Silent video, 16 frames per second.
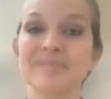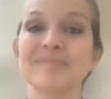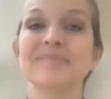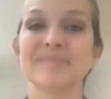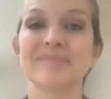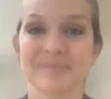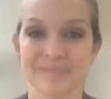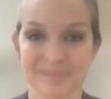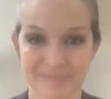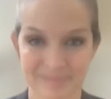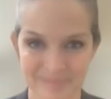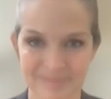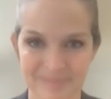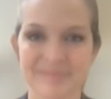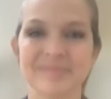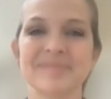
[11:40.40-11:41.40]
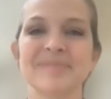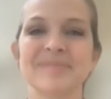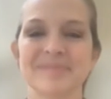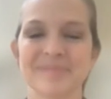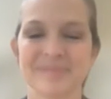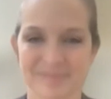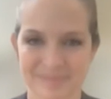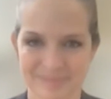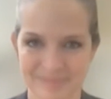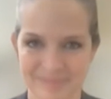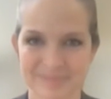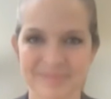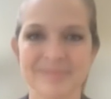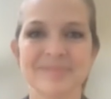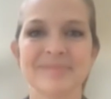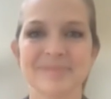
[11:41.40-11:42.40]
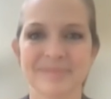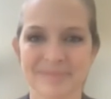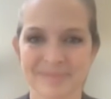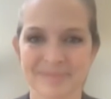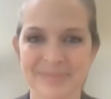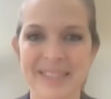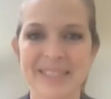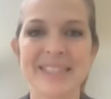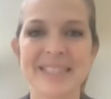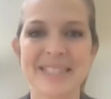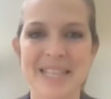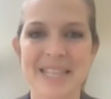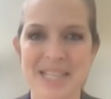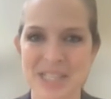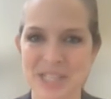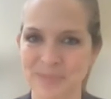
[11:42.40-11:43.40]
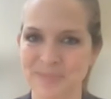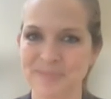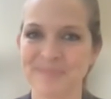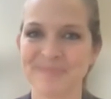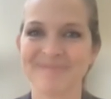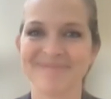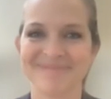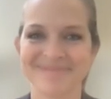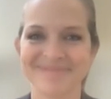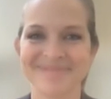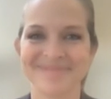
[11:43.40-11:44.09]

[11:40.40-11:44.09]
(not speaking)